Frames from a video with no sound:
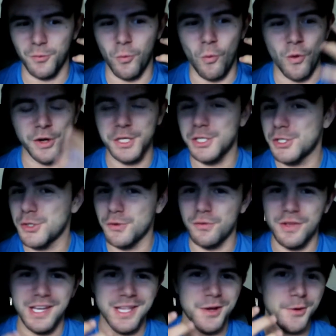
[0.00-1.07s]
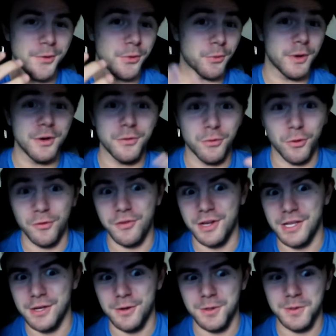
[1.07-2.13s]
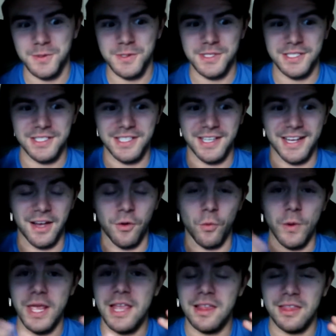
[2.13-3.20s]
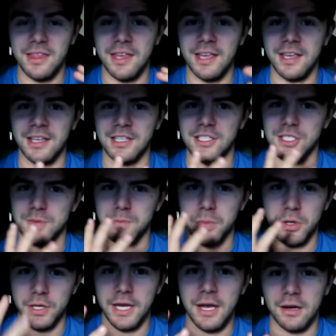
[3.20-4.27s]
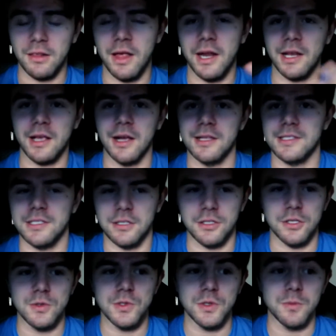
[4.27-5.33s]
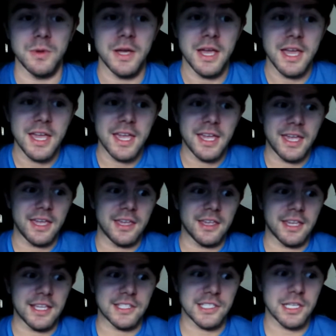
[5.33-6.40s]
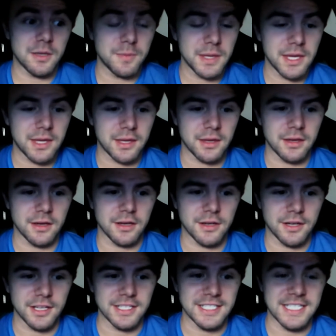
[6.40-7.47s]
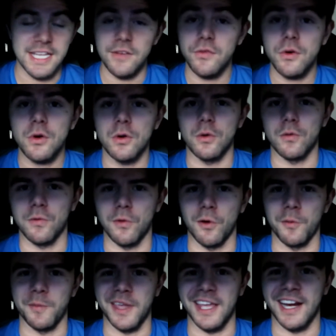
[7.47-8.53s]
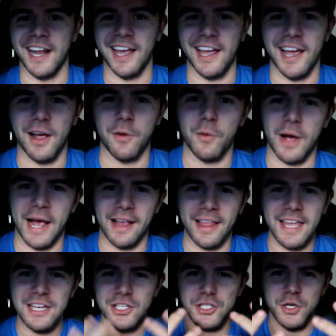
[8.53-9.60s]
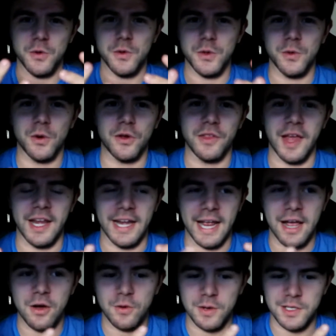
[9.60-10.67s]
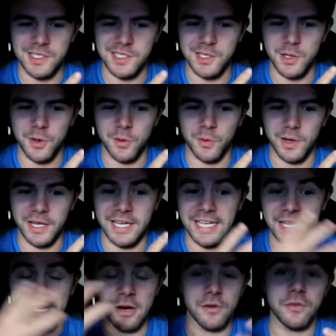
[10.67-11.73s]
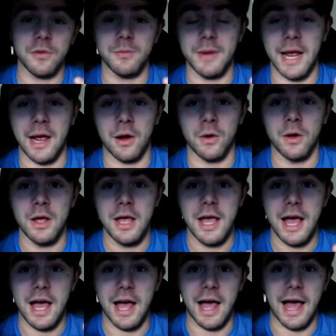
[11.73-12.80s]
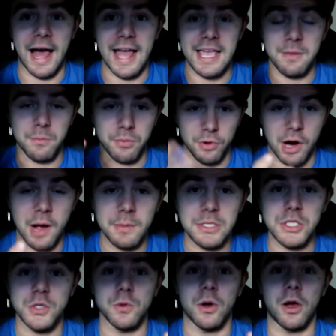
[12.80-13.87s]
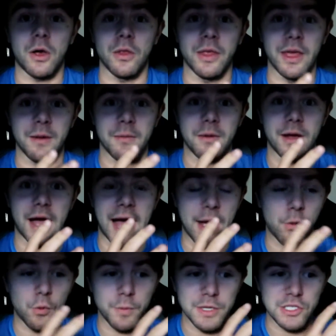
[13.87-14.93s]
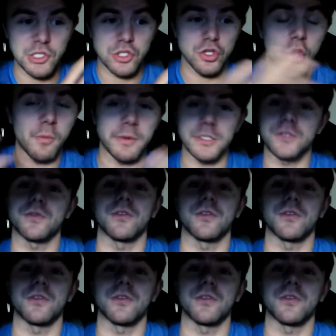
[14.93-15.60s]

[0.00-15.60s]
1 to 2 video, 3 to 4 videos a week thing, and just putting out a lot of content on YouTube, it's gonna be difficult for me. And I like showing you all that now, because you know, in a year from now, I can promise you all that I will be so much